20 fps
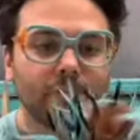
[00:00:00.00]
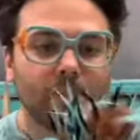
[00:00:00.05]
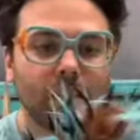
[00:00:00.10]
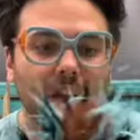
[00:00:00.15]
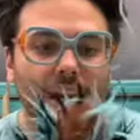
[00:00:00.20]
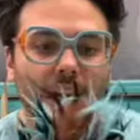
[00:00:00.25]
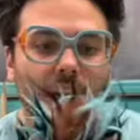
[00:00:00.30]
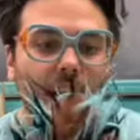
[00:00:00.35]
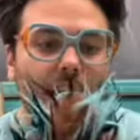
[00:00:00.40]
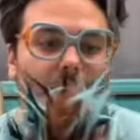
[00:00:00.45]

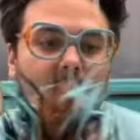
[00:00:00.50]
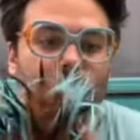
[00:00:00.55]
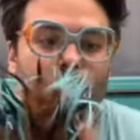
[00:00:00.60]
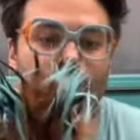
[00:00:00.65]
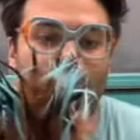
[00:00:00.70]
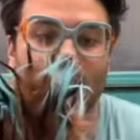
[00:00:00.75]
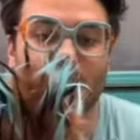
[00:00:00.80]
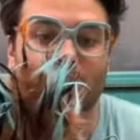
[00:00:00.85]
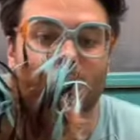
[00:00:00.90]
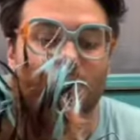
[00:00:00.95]

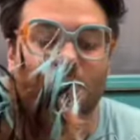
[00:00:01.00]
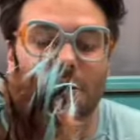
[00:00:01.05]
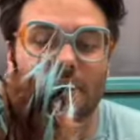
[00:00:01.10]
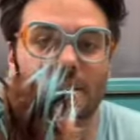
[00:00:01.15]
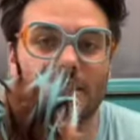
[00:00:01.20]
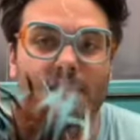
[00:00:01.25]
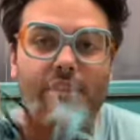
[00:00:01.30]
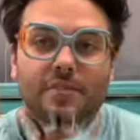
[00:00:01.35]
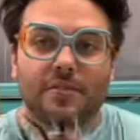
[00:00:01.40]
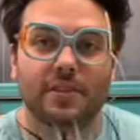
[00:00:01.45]
I just wanted
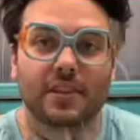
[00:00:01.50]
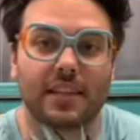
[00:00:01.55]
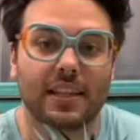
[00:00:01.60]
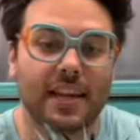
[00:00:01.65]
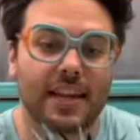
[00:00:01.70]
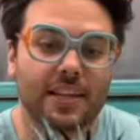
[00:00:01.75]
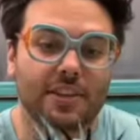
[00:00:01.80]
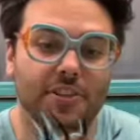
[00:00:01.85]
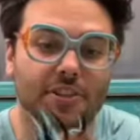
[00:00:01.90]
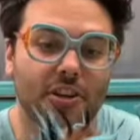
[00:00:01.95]
this for the
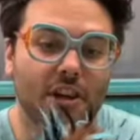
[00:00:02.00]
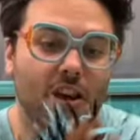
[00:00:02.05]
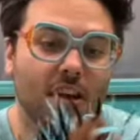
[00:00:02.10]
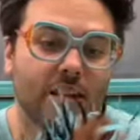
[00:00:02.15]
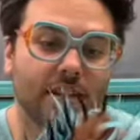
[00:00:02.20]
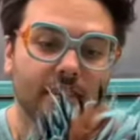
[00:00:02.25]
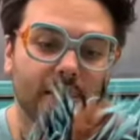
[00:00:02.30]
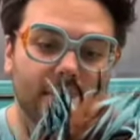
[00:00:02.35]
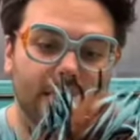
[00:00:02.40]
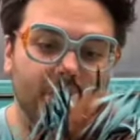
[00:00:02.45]
last
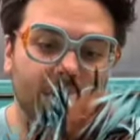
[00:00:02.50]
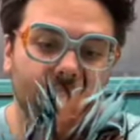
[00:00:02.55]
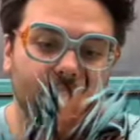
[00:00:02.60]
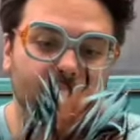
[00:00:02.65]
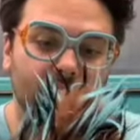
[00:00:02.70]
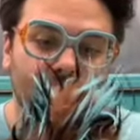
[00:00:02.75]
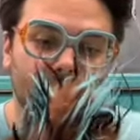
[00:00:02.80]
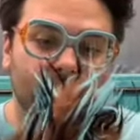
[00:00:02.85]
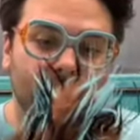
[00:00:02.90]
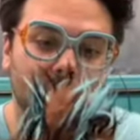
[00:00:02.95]
shot,
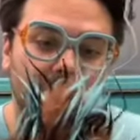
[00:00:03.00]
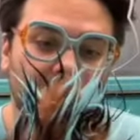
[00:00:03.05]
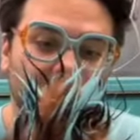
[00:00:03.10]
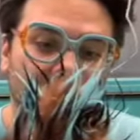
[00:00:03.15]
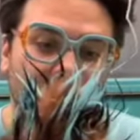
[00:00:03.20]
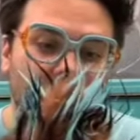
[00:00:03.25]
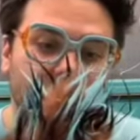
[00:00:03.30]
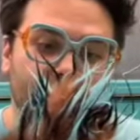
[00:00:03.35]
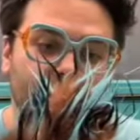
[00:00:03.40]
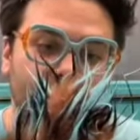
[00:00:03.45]

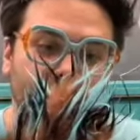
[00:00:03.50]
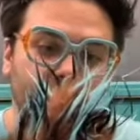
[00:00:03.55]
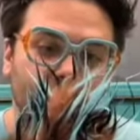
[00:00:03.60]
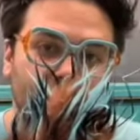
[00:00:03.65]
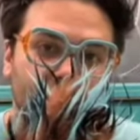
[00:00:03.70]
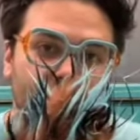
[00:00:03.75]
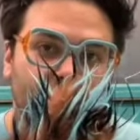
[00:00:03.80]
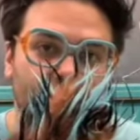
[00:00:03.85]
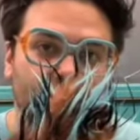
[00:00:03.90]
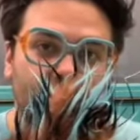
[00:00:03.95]
and
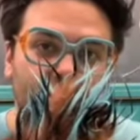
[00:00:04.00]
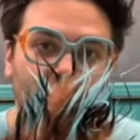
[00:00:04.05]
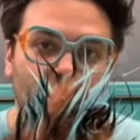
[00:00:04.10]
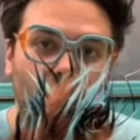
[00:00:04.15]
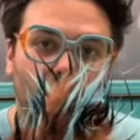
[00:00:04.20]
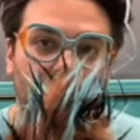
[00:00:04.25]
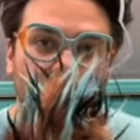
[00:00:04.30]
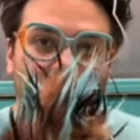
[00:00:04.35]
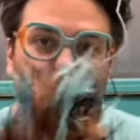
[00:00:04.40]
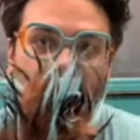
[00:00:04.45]
it does
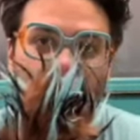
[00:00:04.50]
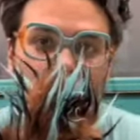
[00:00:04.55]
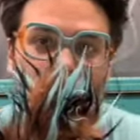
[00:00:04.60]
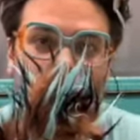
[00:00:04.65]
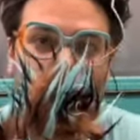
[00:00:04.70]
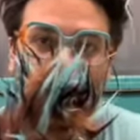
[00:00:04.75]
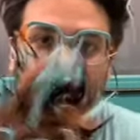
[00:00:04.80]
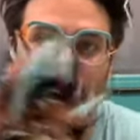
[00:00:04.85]
one thing.